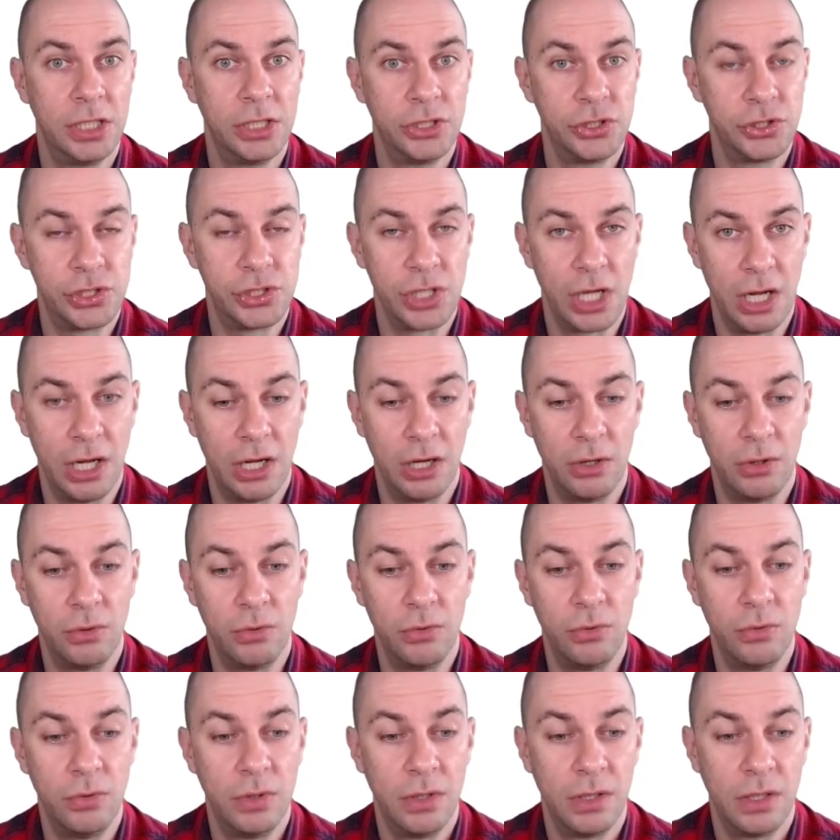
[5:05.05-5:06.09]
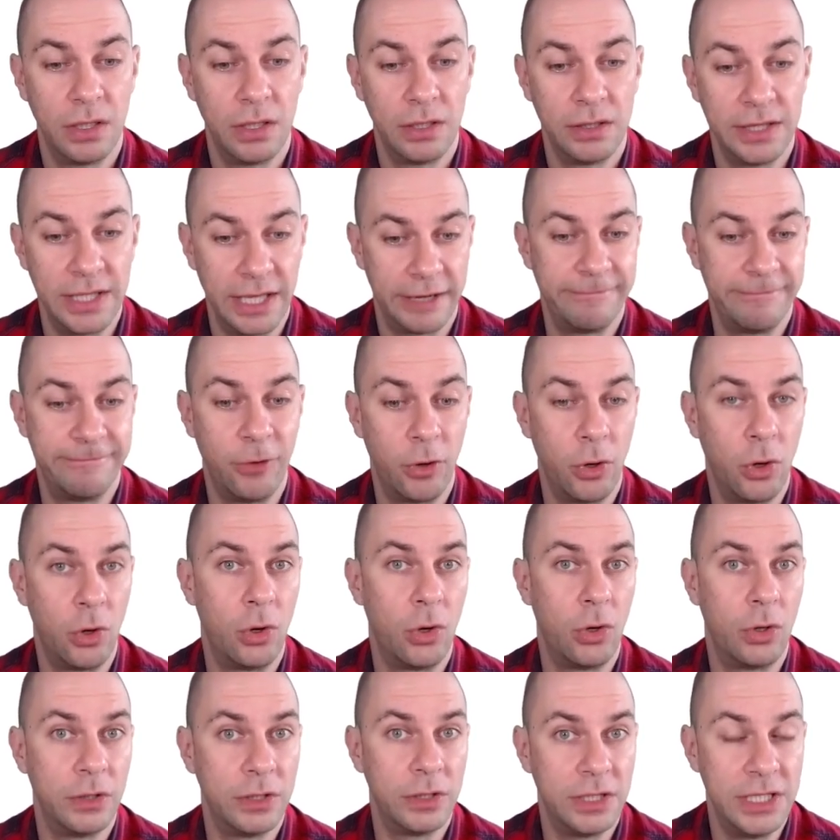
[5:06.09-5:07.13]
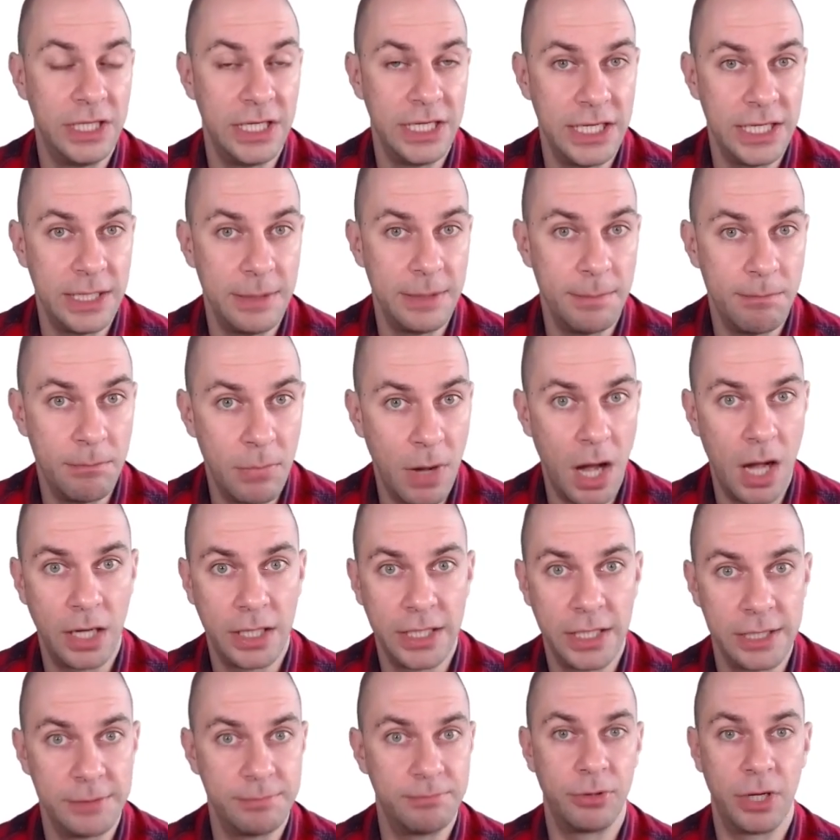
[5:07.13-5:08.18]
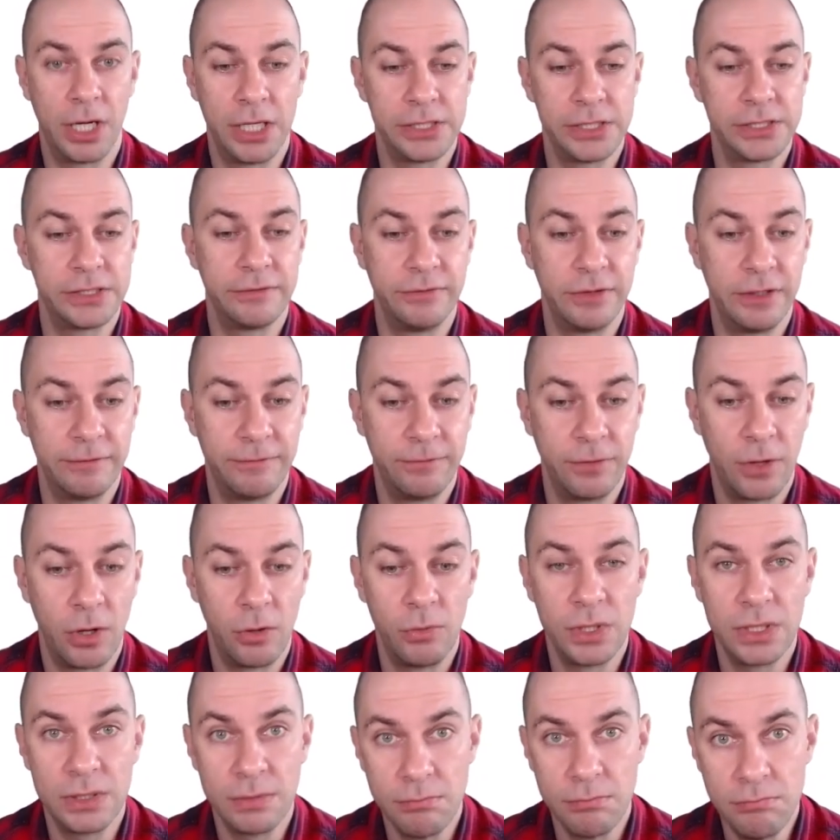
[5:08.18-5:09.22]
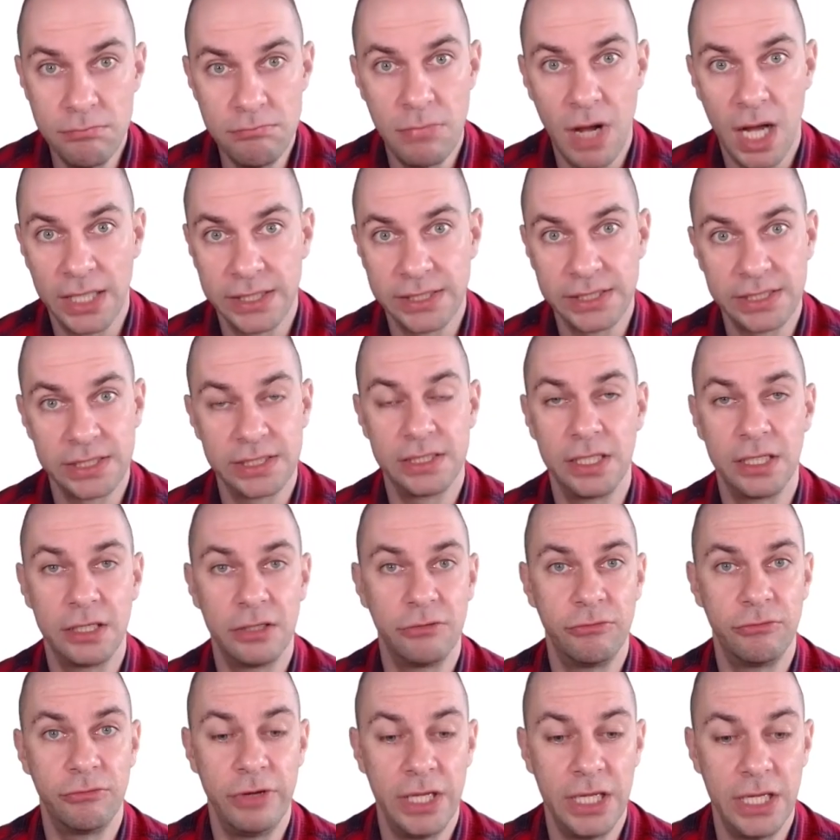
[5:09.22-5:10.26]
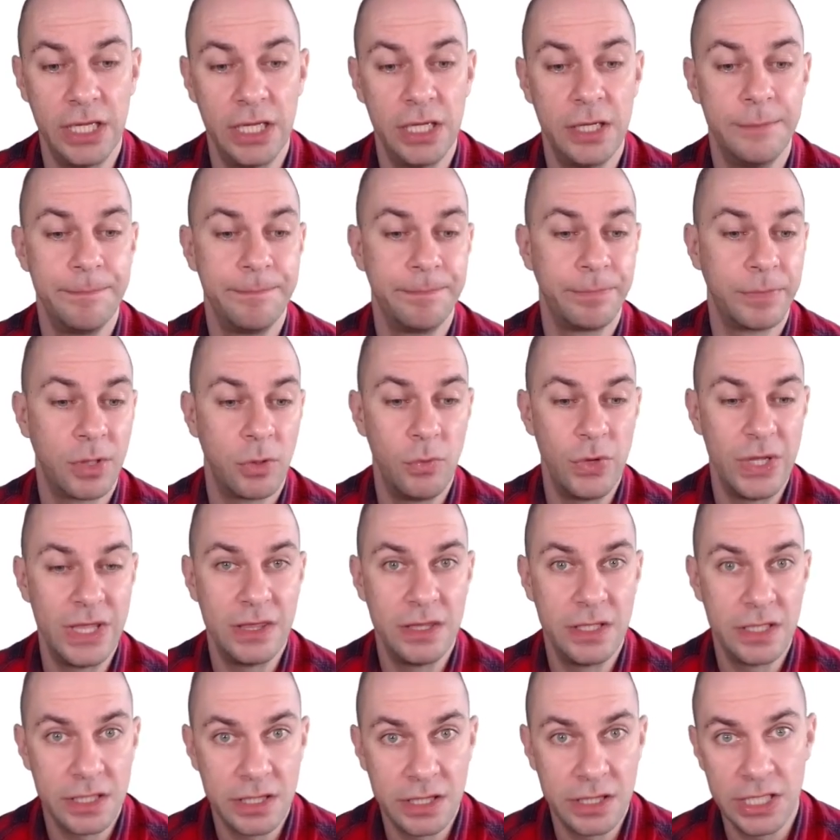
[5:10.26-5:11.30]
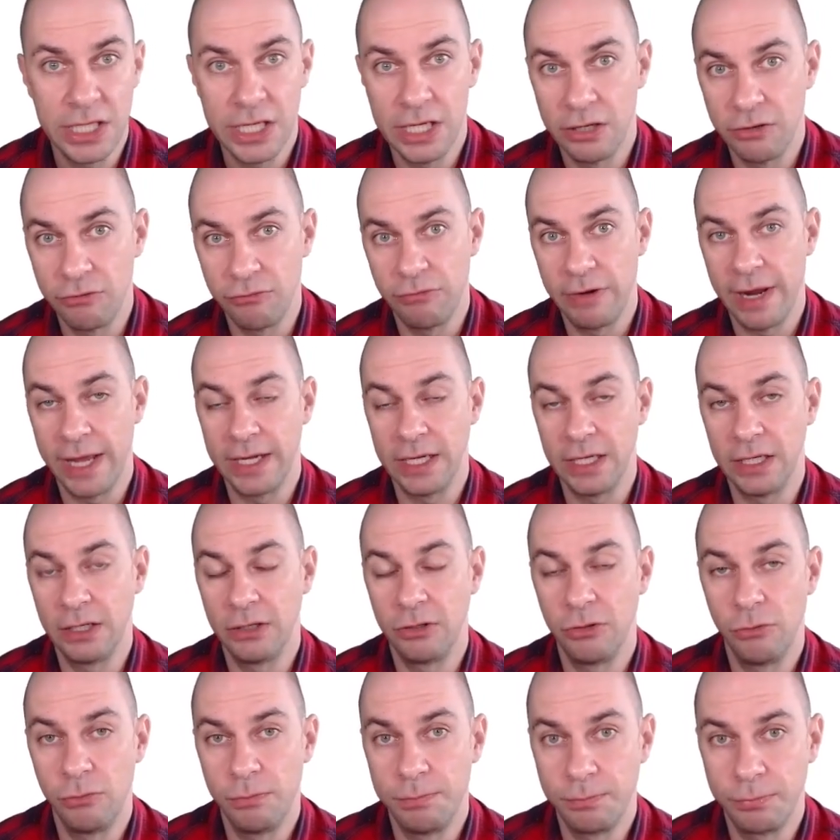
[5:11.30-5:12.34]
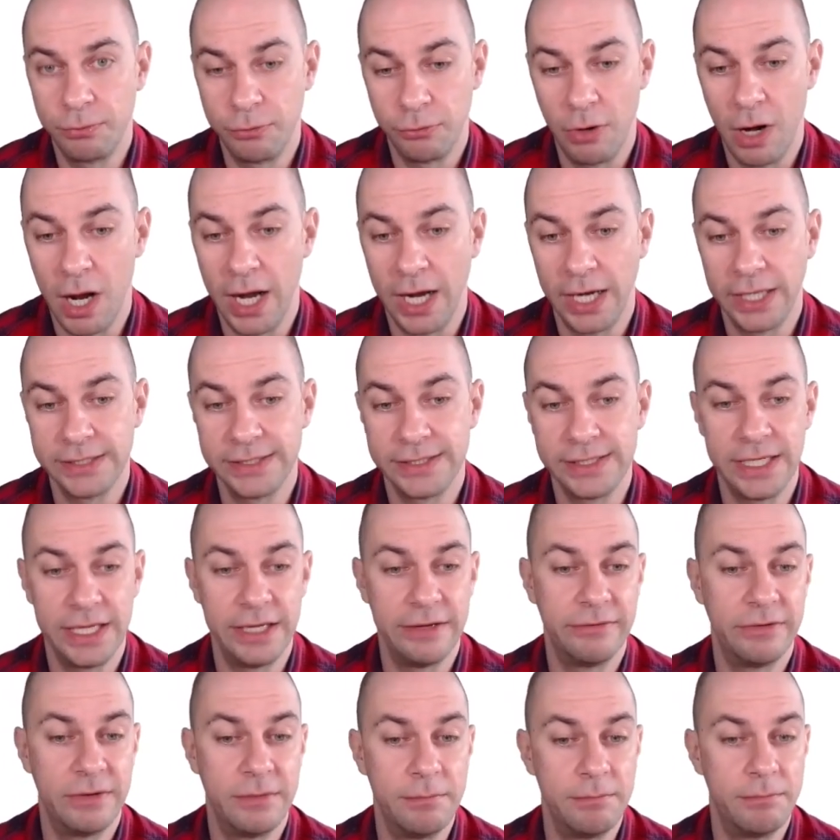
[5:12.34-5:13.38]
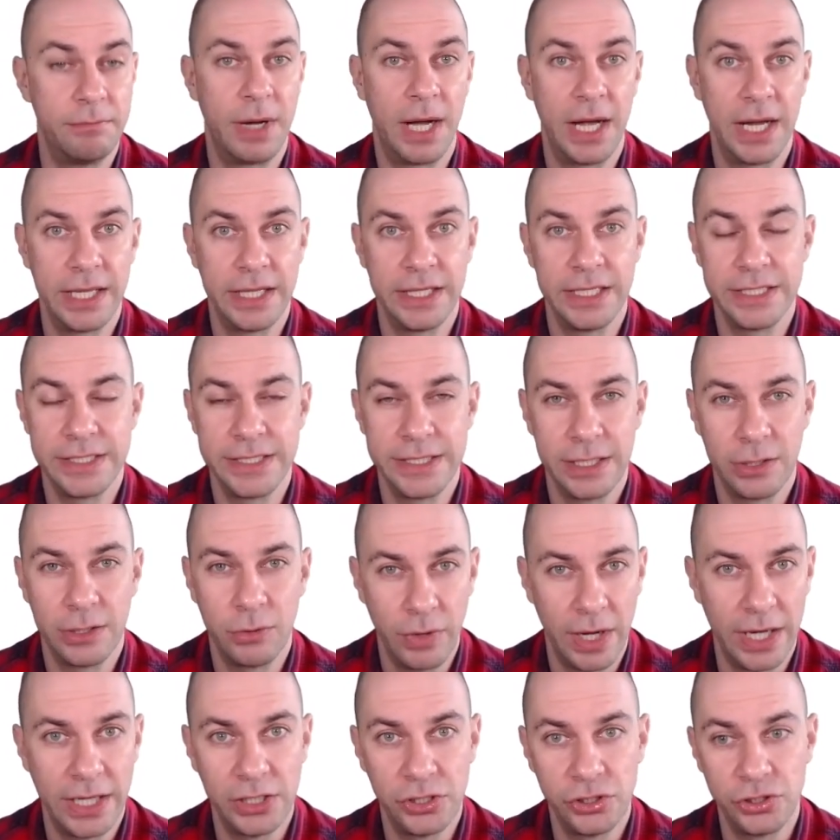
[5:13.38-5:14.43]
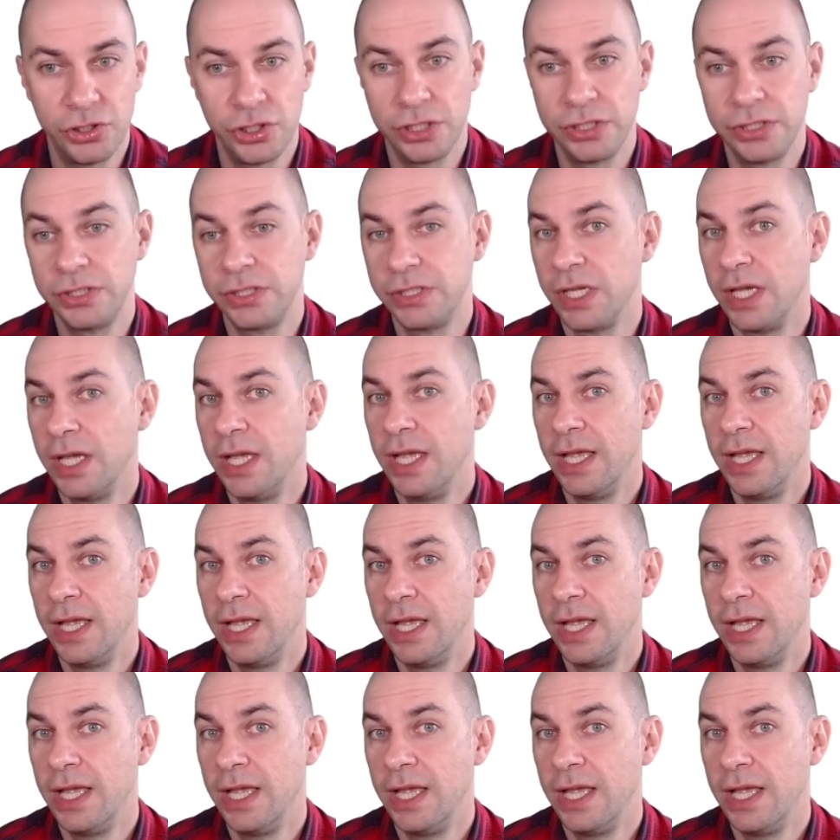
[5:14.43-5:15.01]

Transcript: So therefore, the market price of the forward must agree with the theoretical price given by these equations.